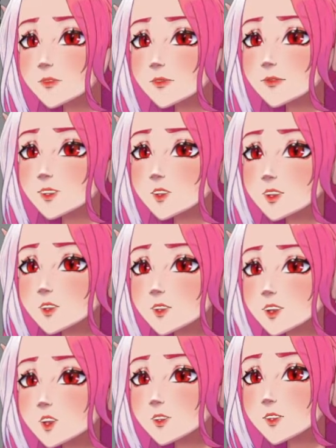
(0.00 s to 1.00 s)
Making
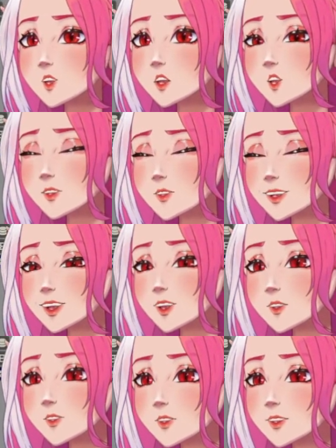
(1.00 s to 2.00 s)
pizza? Hell
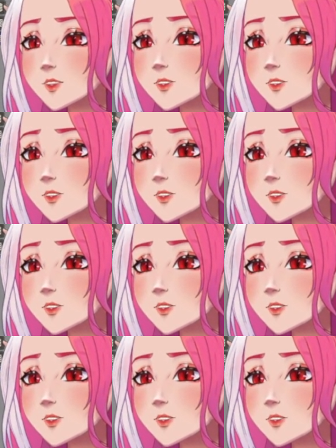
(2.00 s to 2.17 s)
yeah.